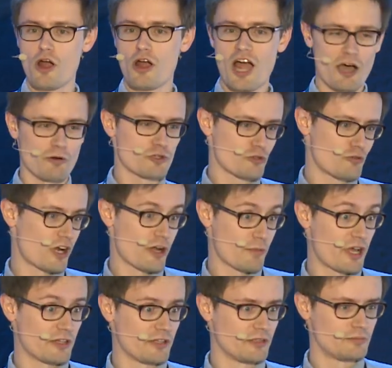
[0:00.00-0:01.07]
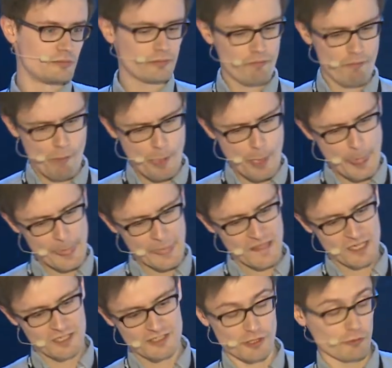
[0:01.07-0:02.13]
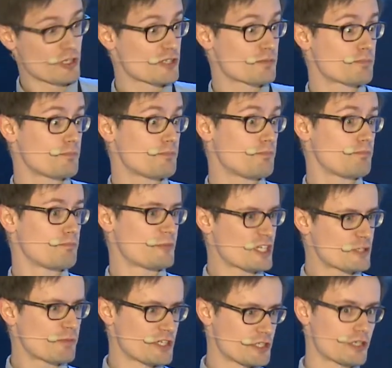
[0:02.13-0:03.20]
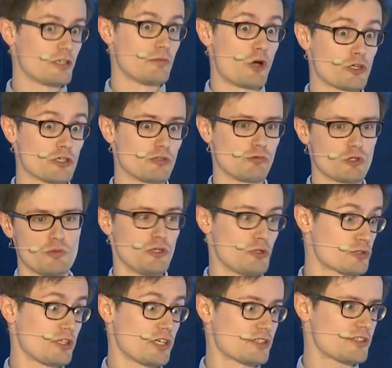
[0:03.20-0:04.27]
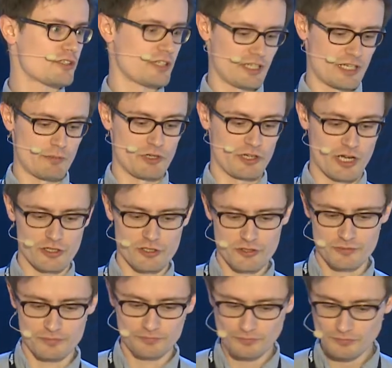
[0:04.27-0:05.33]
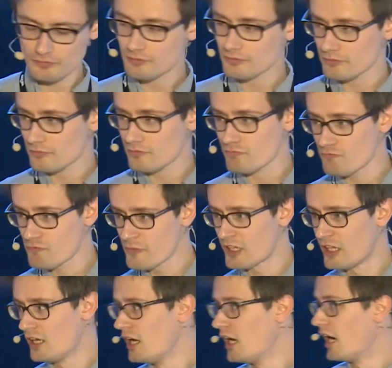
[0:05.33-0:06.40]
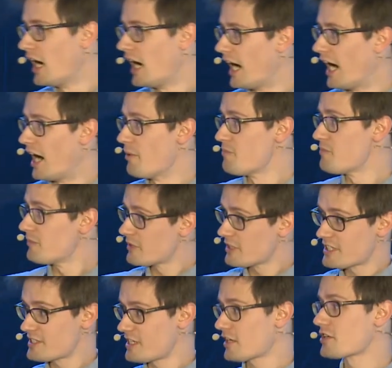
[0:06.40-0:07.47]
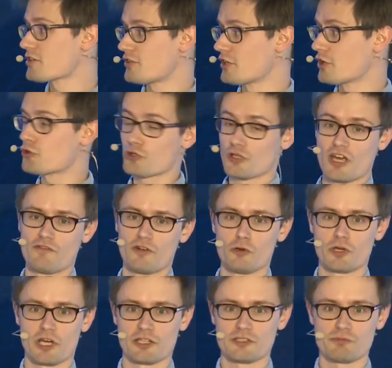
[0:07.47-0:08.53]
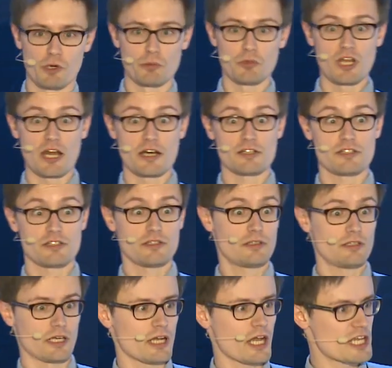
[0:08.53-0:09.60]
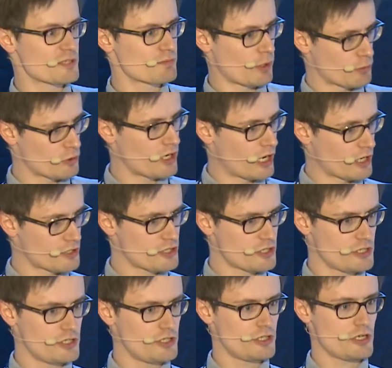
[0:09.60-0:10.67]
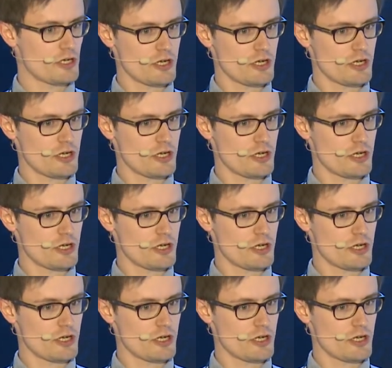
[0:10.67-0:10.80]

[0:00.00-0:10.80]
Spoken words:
how do you recommend them? So this particular model would be useless in that application. The second thing you should have a look at is popularity. Like, is popularity